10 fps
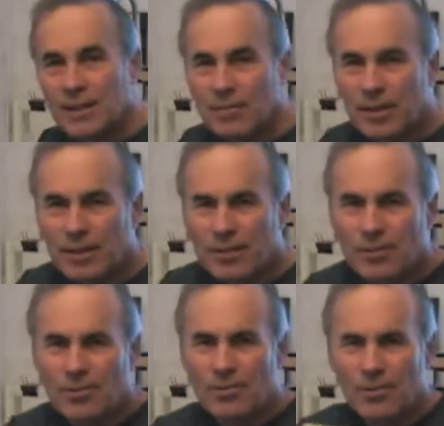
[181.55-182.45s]
I made a
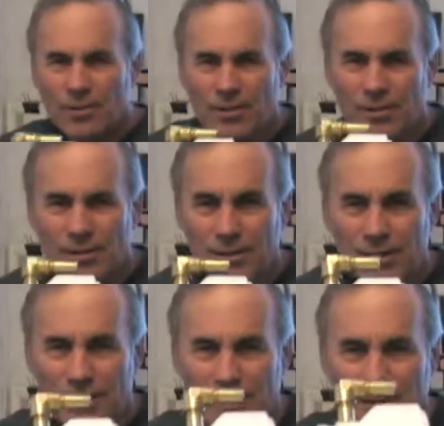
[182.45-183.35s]
horn,
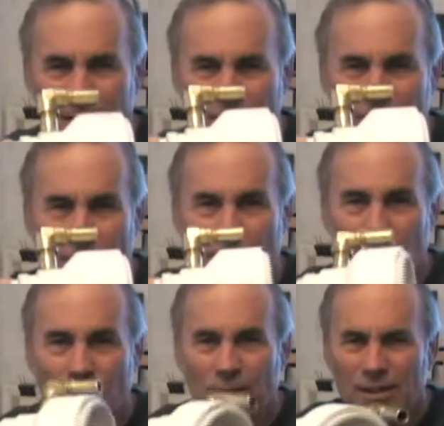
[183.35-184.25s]
an air
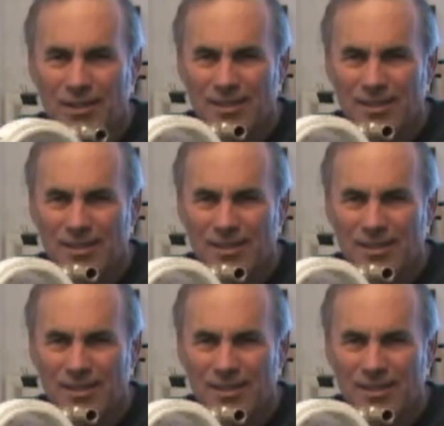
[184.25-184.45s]
horn,